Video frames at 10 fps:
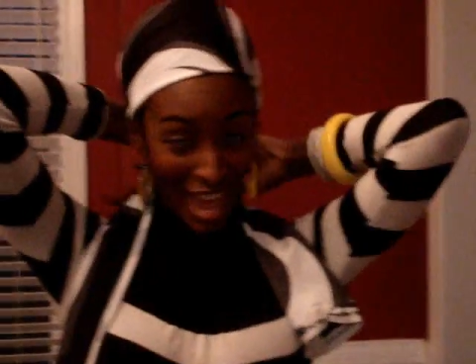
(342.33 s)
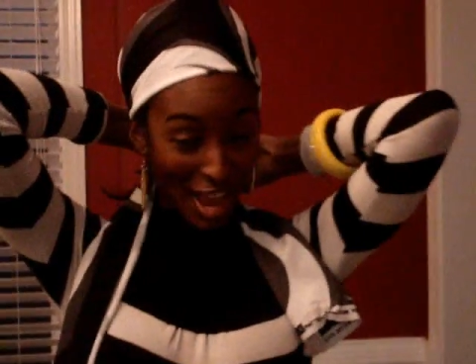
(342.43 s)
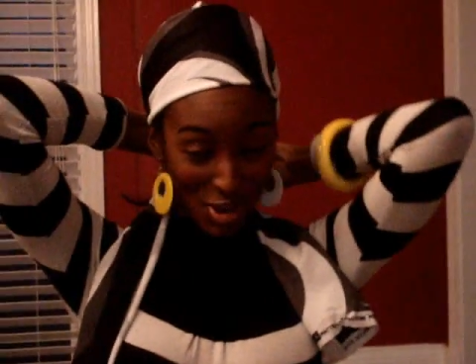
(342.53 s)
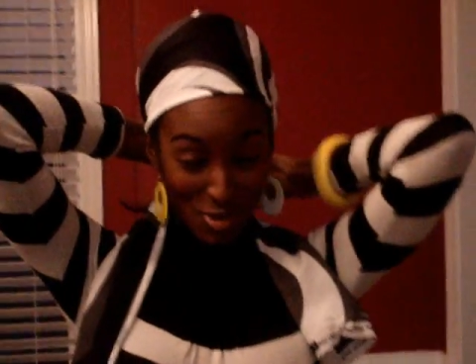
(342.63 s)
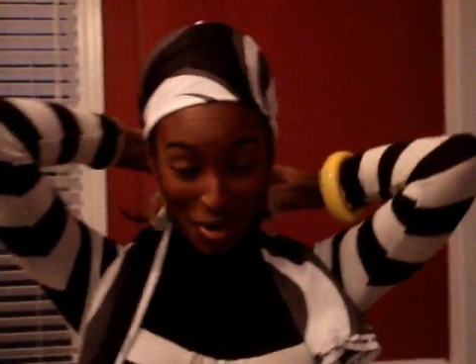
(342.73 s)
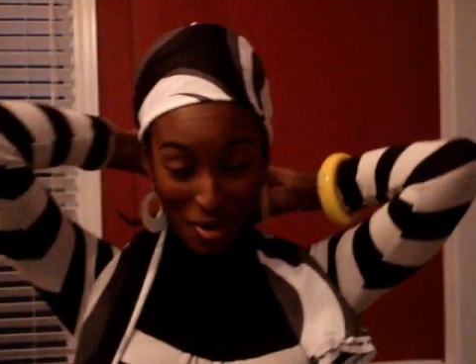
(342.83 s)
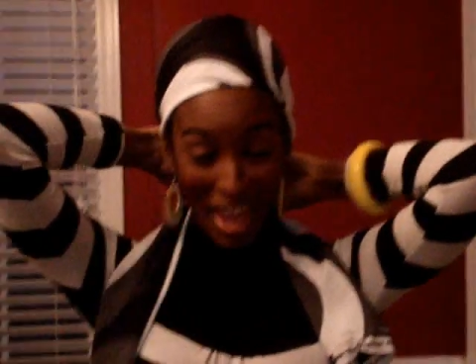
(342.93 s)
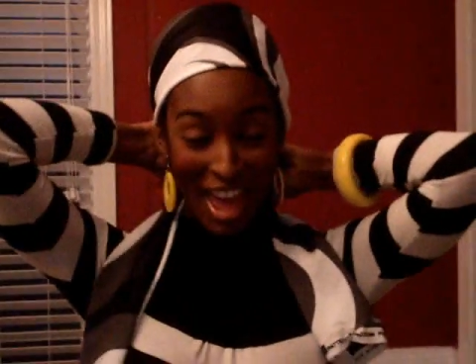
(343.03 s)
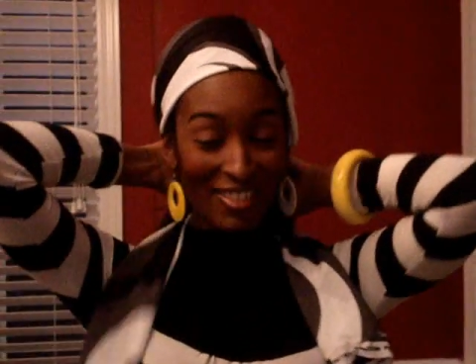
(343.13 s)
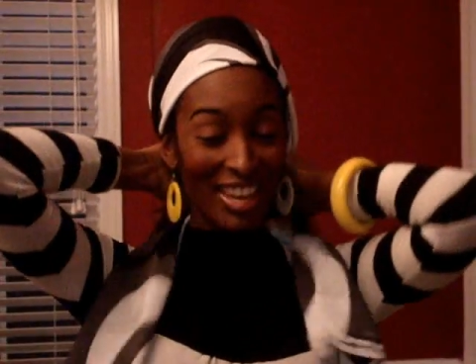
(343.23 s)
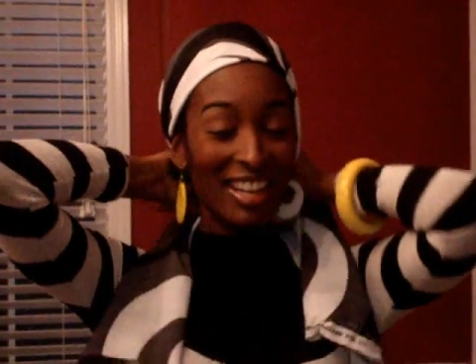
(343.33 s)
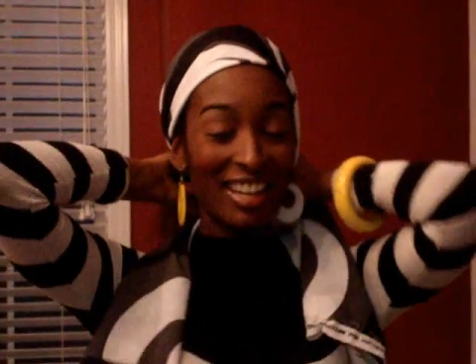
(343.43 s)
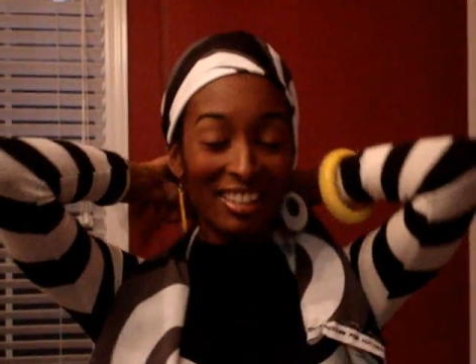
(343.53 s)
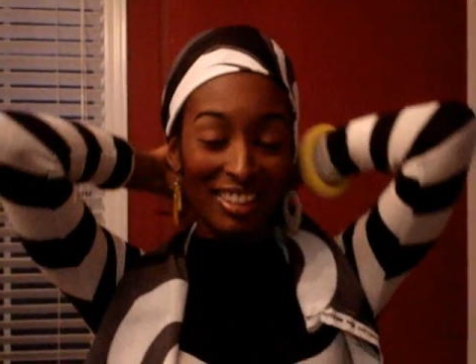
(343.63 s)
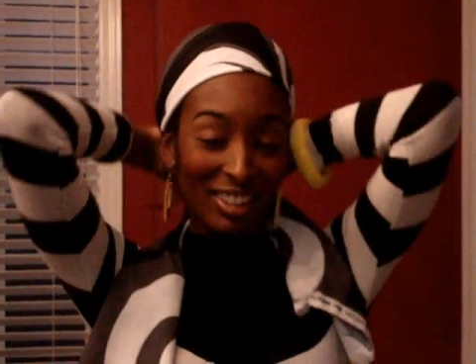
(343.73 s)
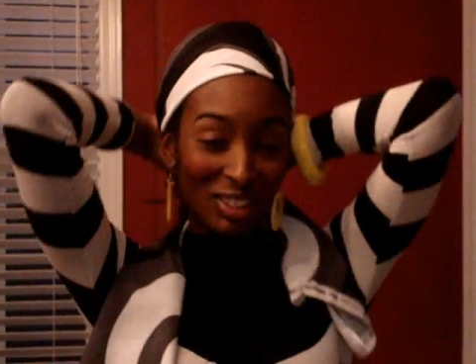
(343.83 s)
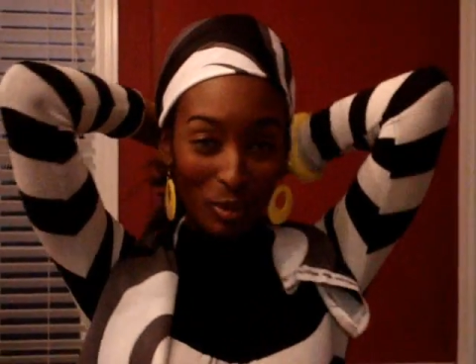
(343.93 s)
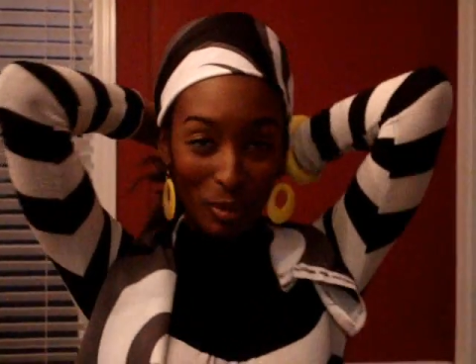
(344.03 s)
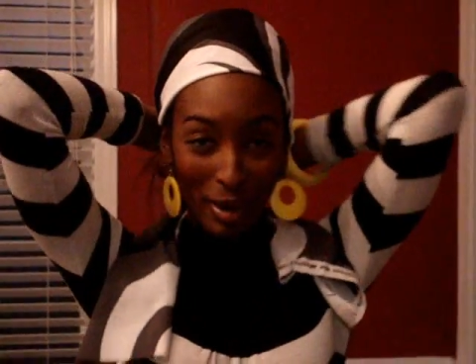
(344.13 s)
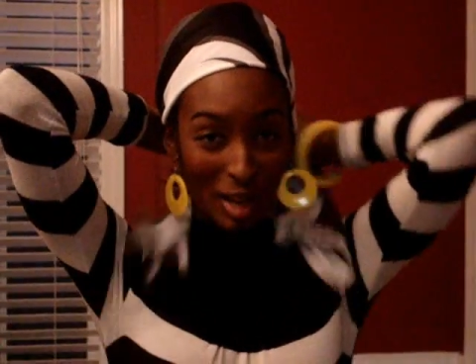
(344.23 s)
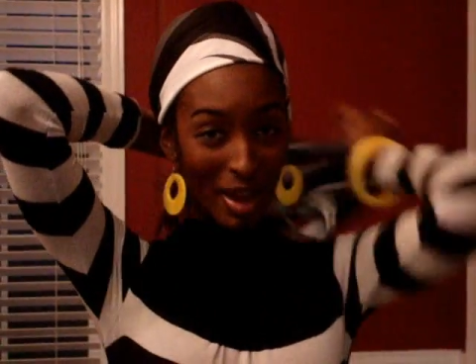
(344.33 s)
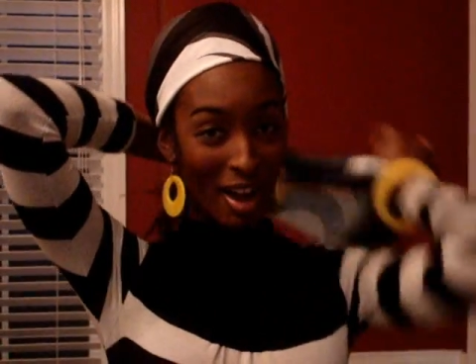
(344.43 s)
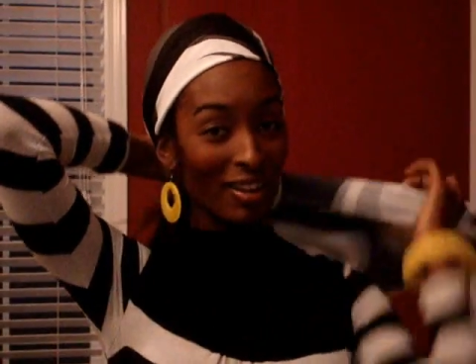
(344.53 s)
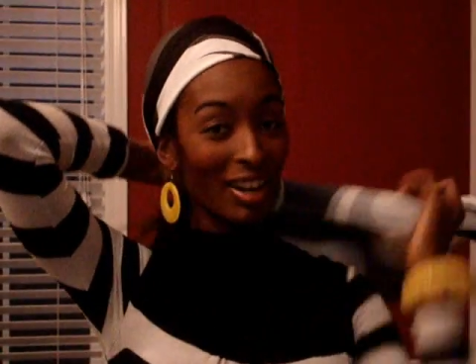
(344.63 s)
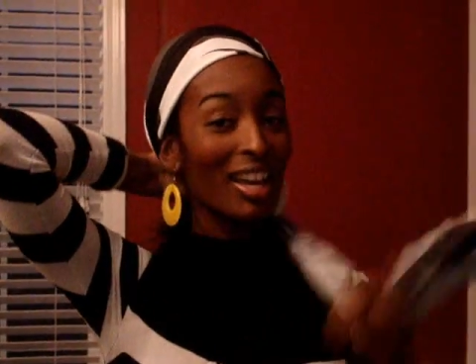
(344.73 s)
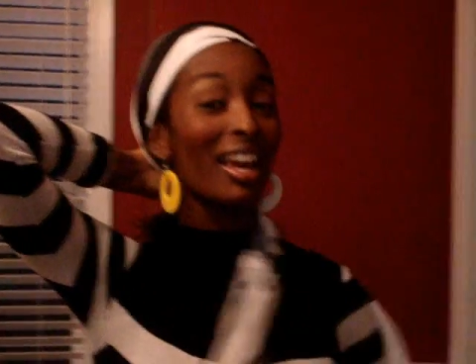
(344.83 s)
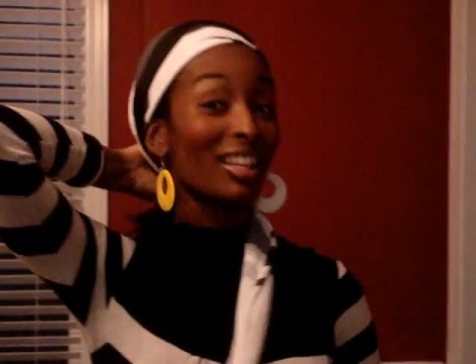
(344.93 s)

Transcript: and you won't have anything to worry about